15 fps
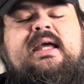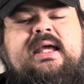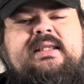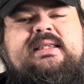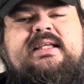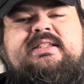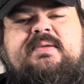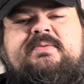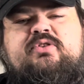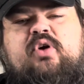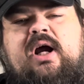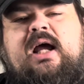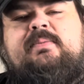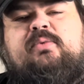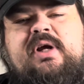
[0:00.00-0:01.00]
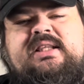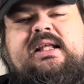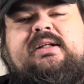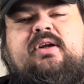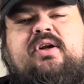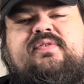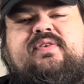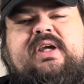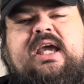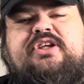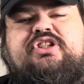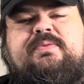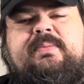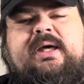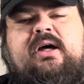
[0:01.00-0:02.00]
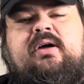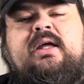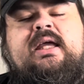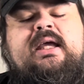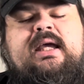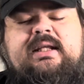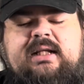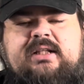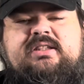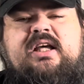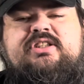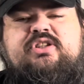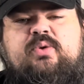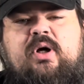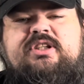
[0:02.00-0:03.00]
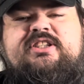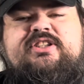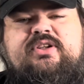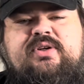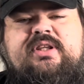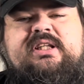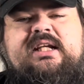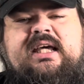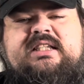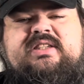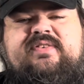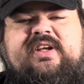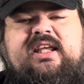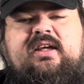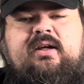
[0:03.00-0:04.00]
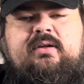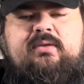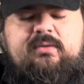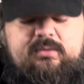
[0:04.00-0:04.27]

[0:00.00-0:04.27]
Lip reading: hit that subscribe, ring that notification bell, and I'll talk to you all soon in the next video.